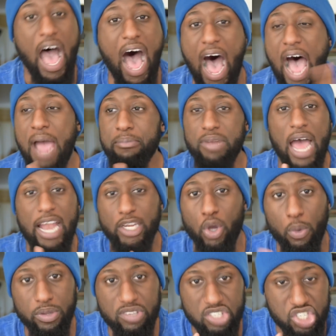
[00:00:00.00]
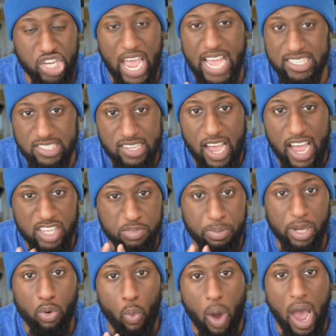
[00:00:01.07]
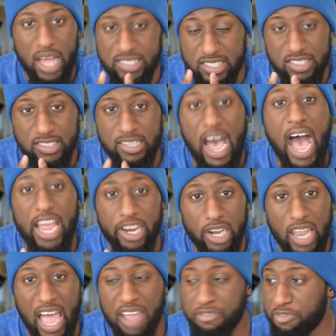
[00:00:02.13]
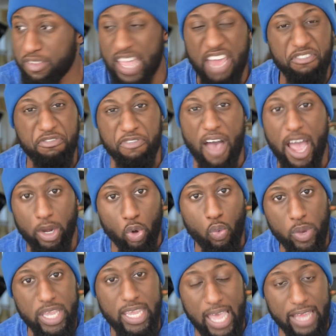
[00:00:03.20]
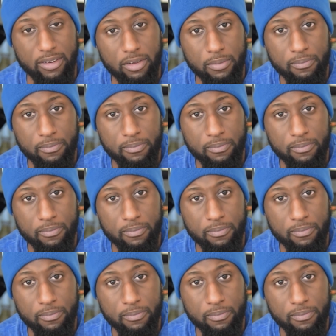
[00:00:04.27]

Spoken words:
I'm not going to chastise Benoit's entire life for that final weekend.